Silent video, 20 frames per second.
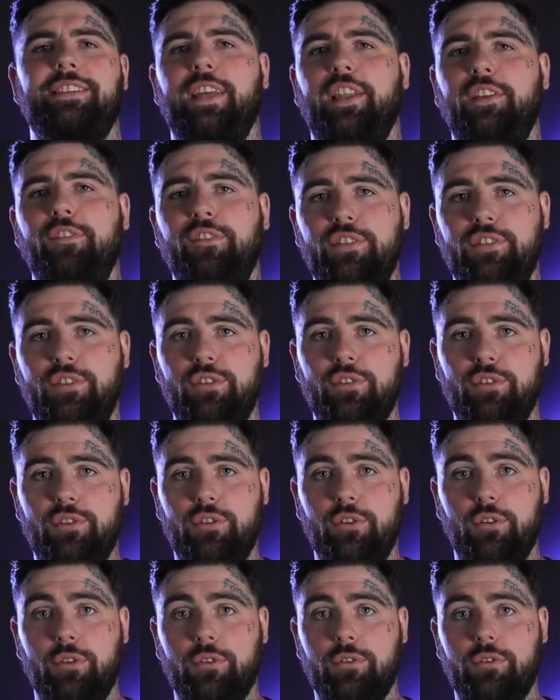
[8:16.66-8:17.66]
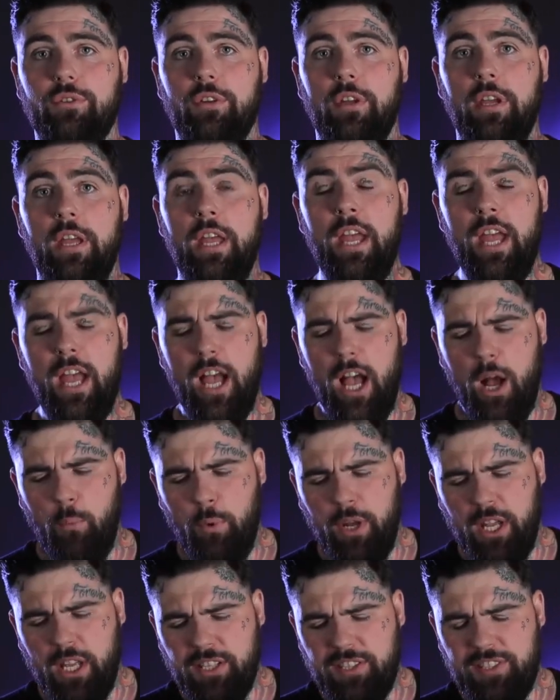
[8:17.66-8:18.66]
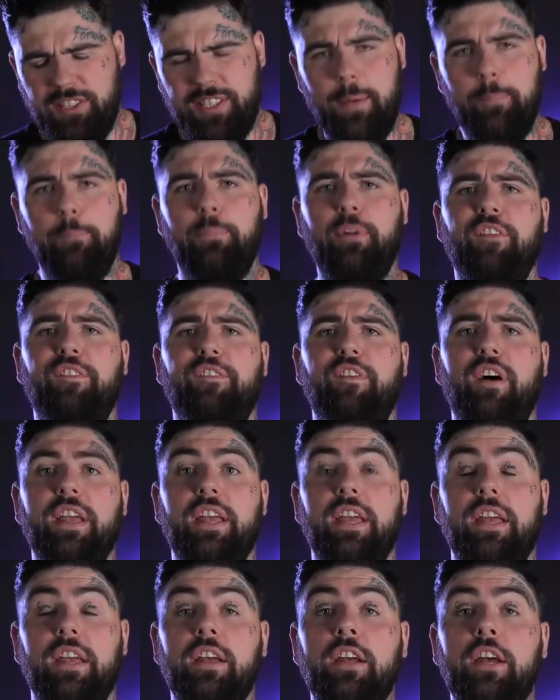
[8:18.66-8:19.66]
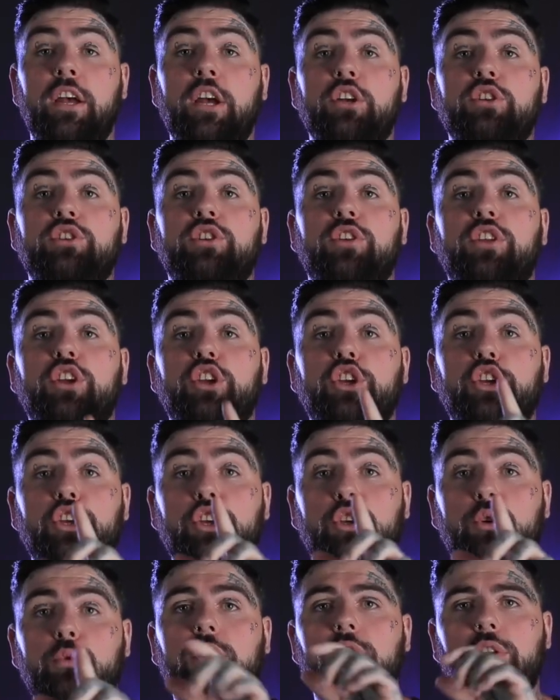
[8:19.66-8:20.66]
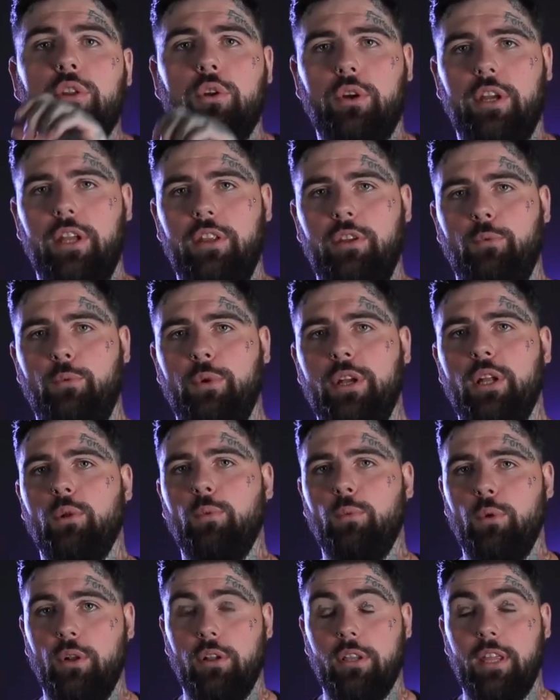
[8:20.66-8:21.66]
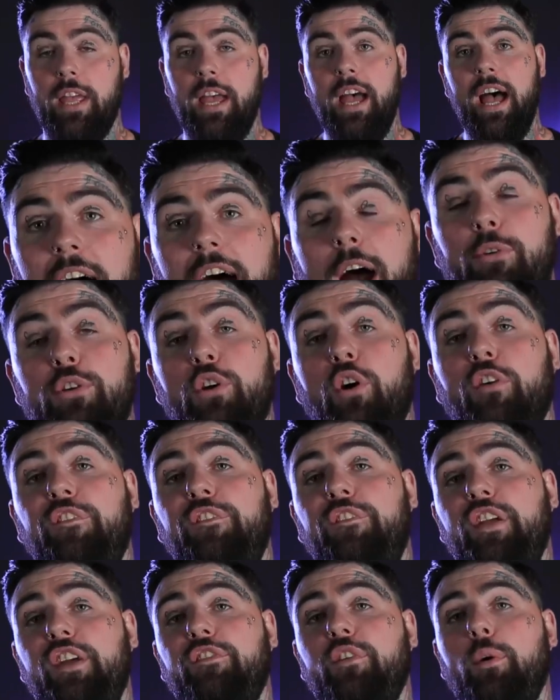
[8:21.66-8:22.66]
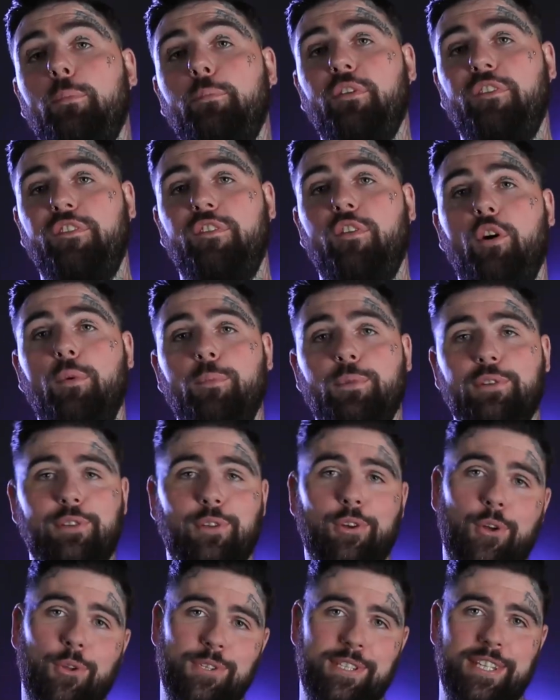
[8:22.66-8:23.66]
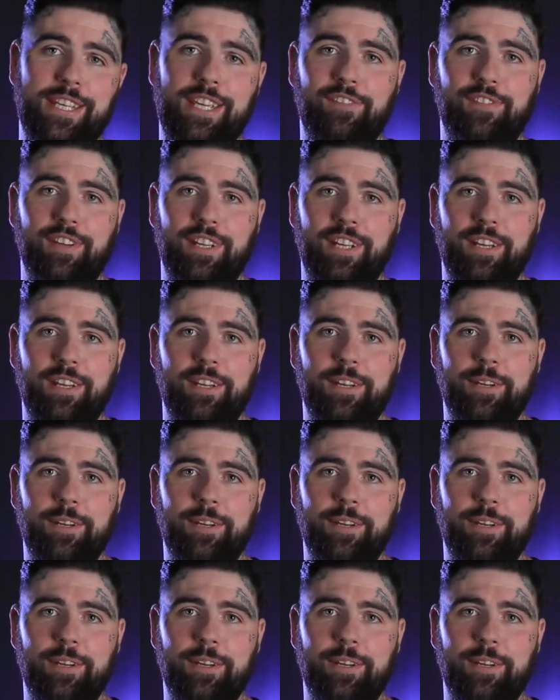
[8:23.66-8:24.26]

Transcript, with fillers: television shows and we're going to simplify it so that you can look in the real world how your favourite performers look on TV.